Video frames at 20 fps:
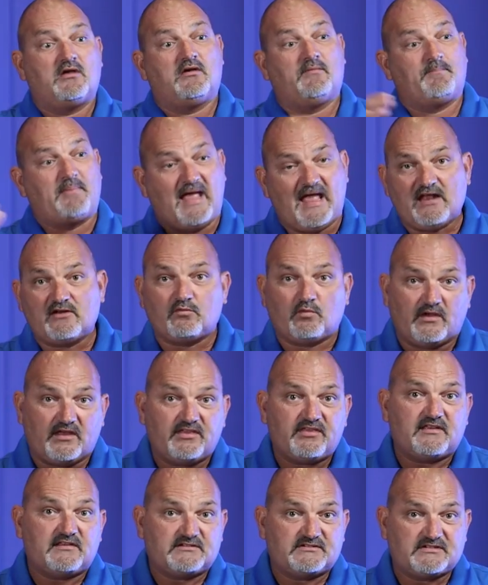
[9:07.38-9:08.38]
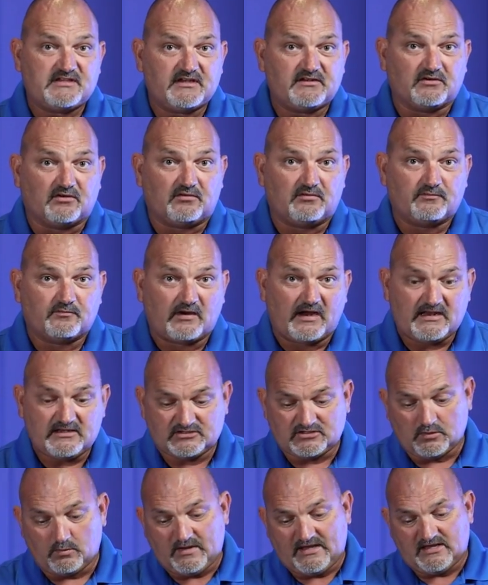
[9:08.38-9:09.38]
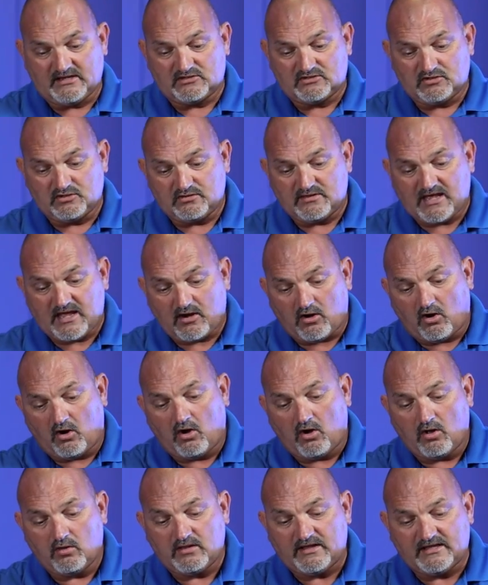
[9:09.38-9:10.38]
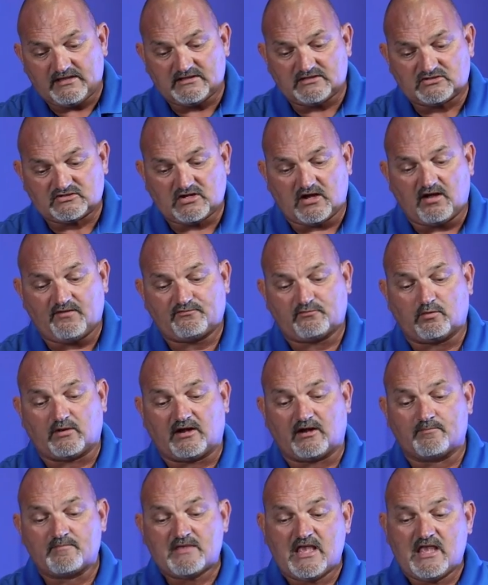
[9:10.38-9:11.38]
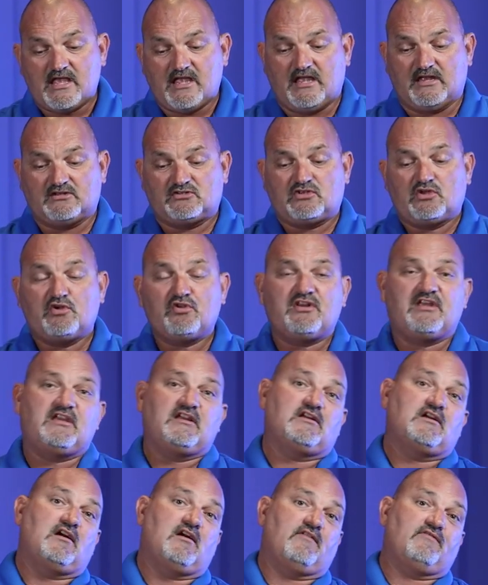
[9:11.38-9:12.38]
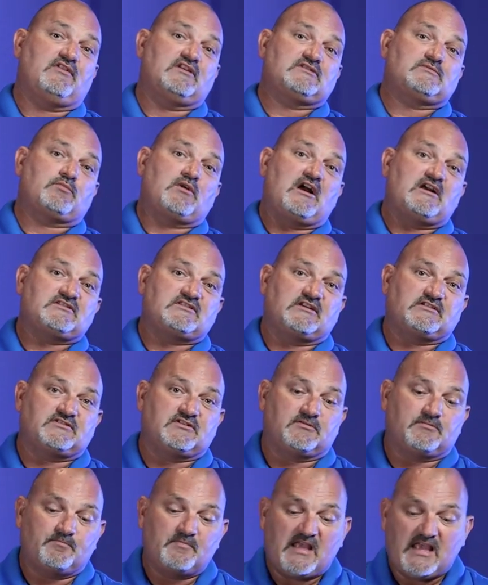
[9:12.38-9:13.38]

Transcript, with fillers: bandwidth signal, right? So we can do that all in the software in tuning of this processor.